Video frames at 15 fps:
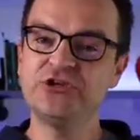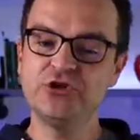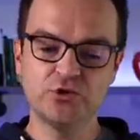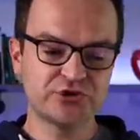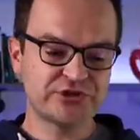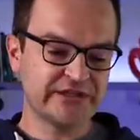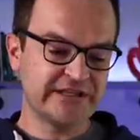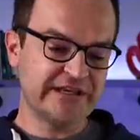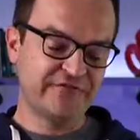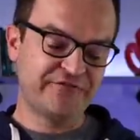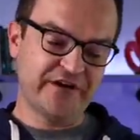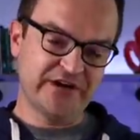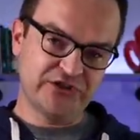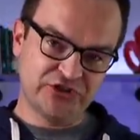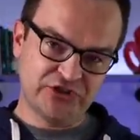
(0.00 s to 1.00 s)
Usually if
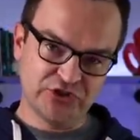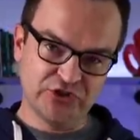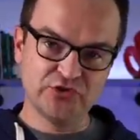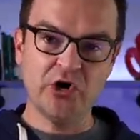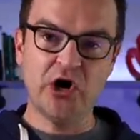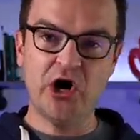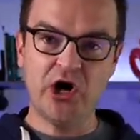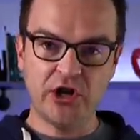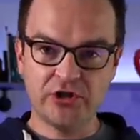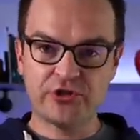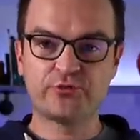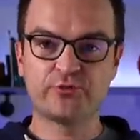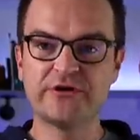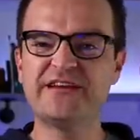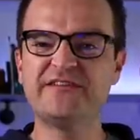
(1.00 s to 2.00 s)
I do all
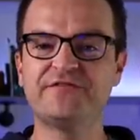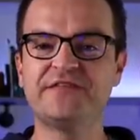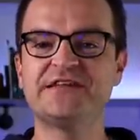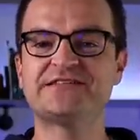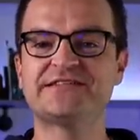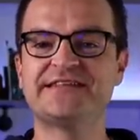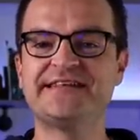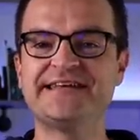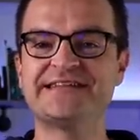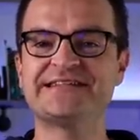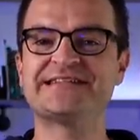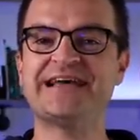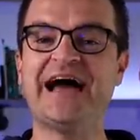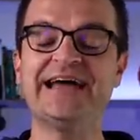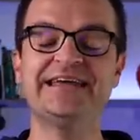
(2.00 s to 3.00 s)
three of these
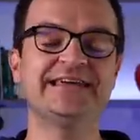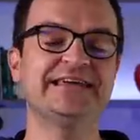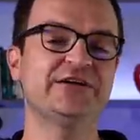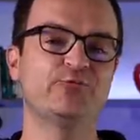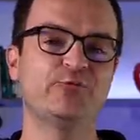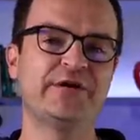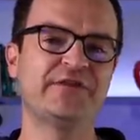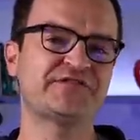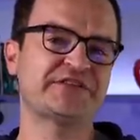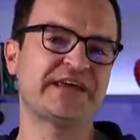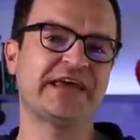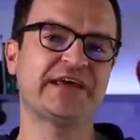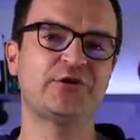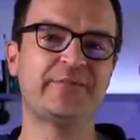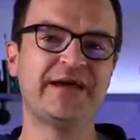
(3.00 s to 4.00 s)
things, I can get rid of
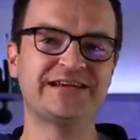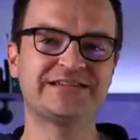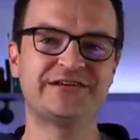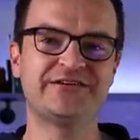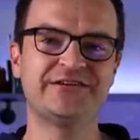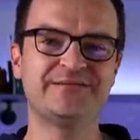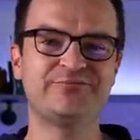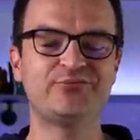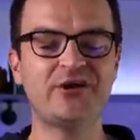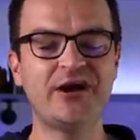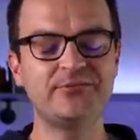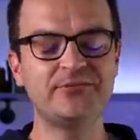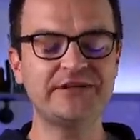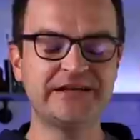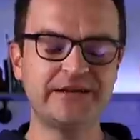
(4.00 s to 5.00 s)
cyanobacteria
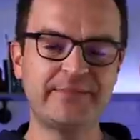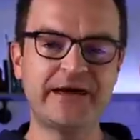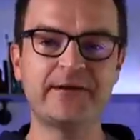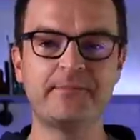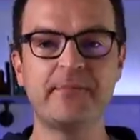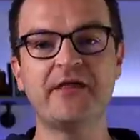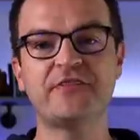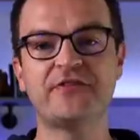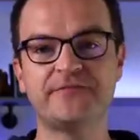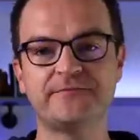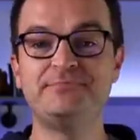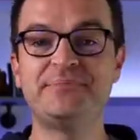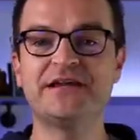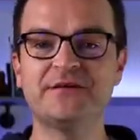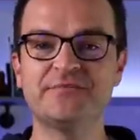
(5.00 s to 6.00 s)
probably in about a month.
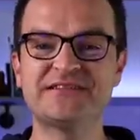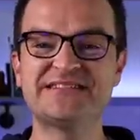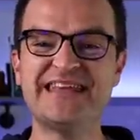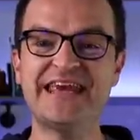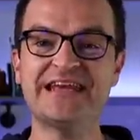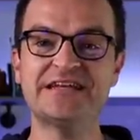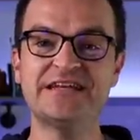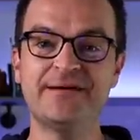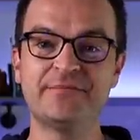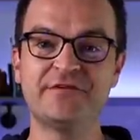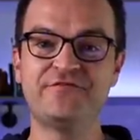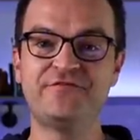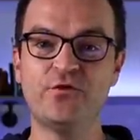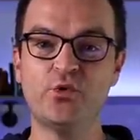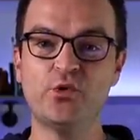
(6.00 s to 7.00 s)
Beginner mistake number
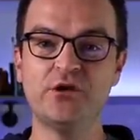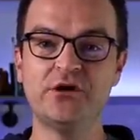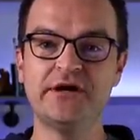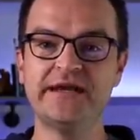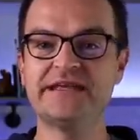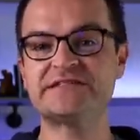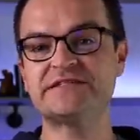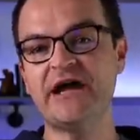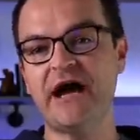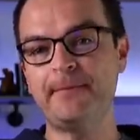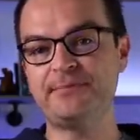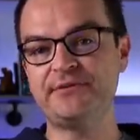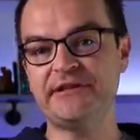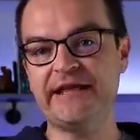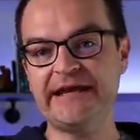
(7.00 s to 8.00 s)
four is
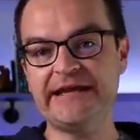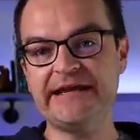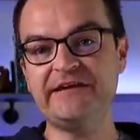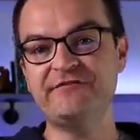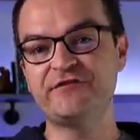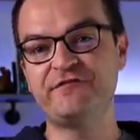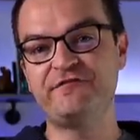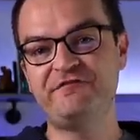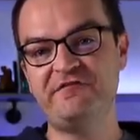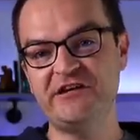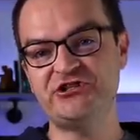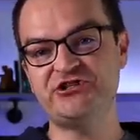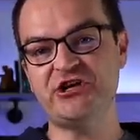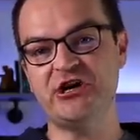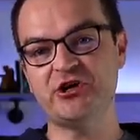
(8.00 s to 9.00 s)
not planning for
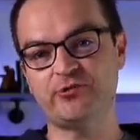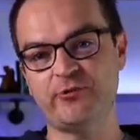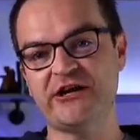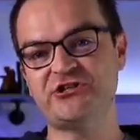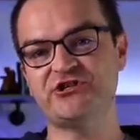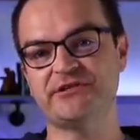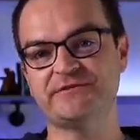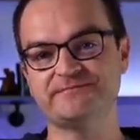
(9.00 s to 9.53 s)
fish aggression.